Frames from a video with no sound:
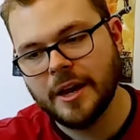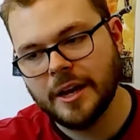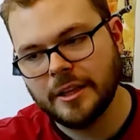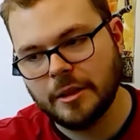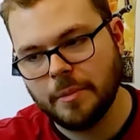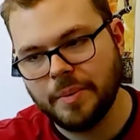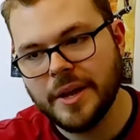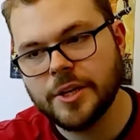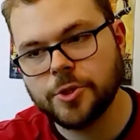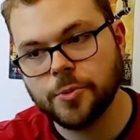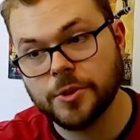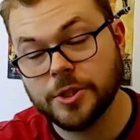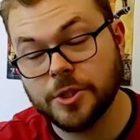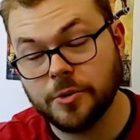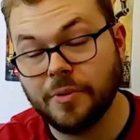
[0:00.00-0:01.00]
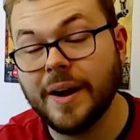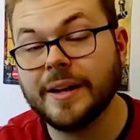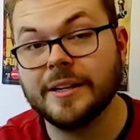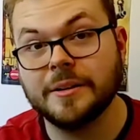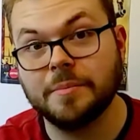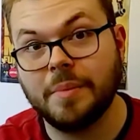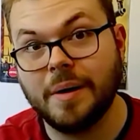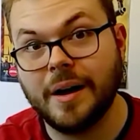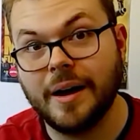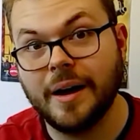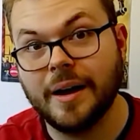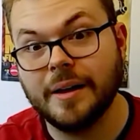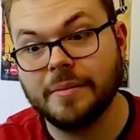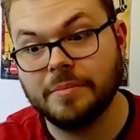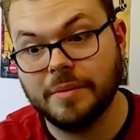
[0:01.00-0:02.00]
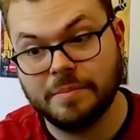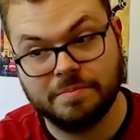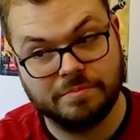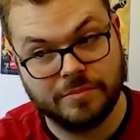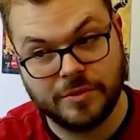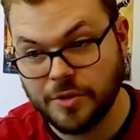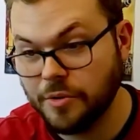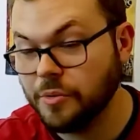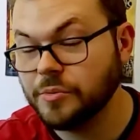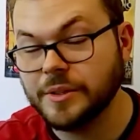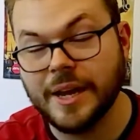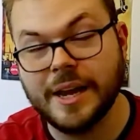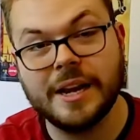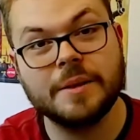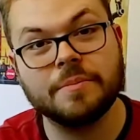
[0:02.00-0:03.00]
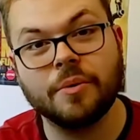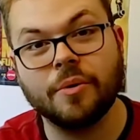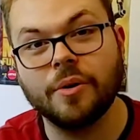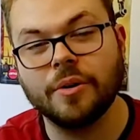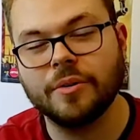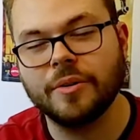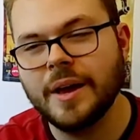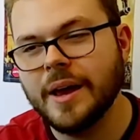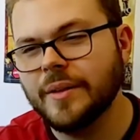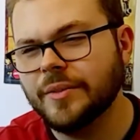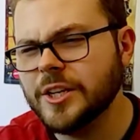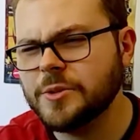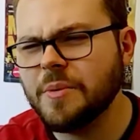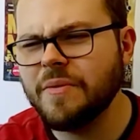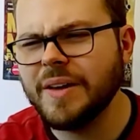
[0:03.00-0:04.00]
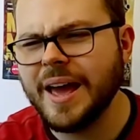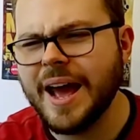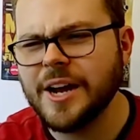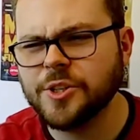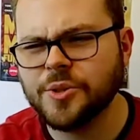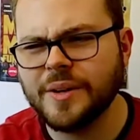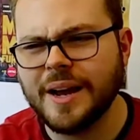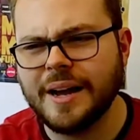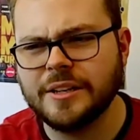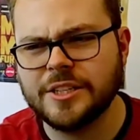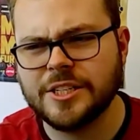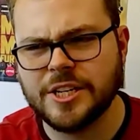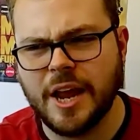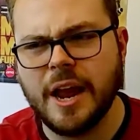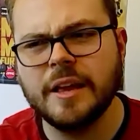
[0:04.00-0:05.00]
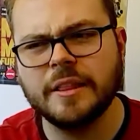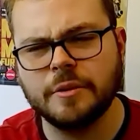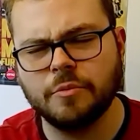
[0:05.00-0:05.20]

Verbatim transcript: and The Beach was directed by good old Danny Boyle. This movie actually got scathing